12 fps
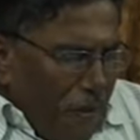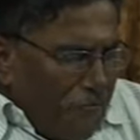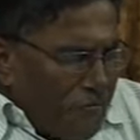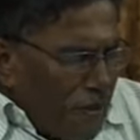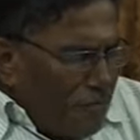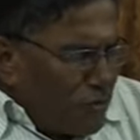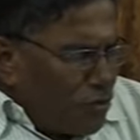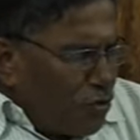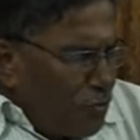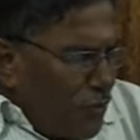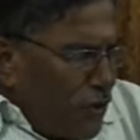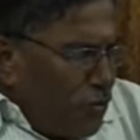Some
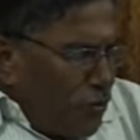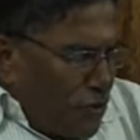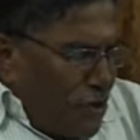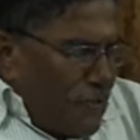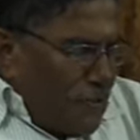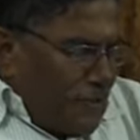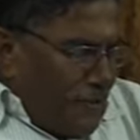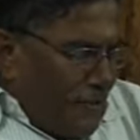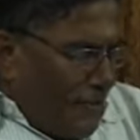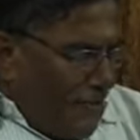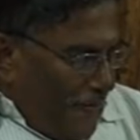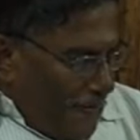stupid questions
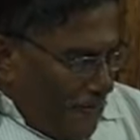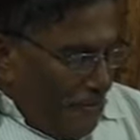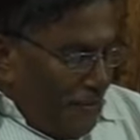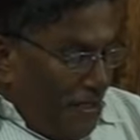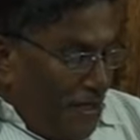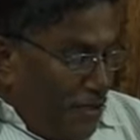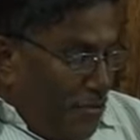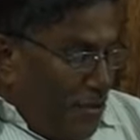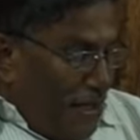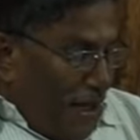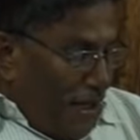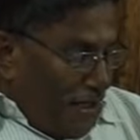need to
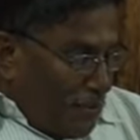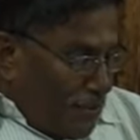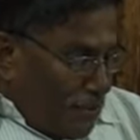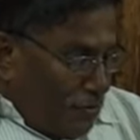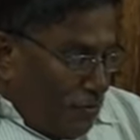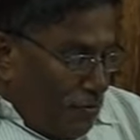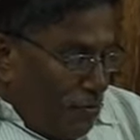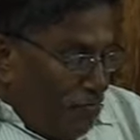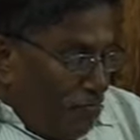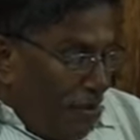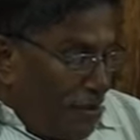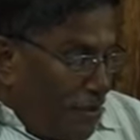be asked to
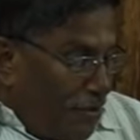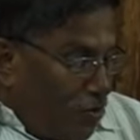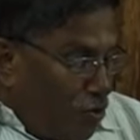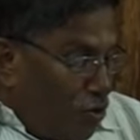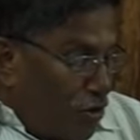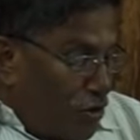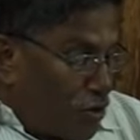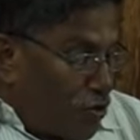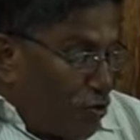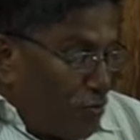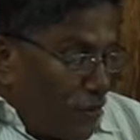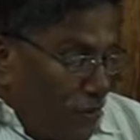find out who is
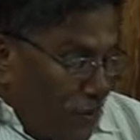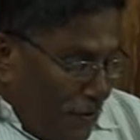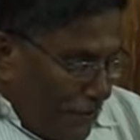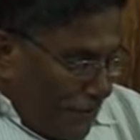stupid.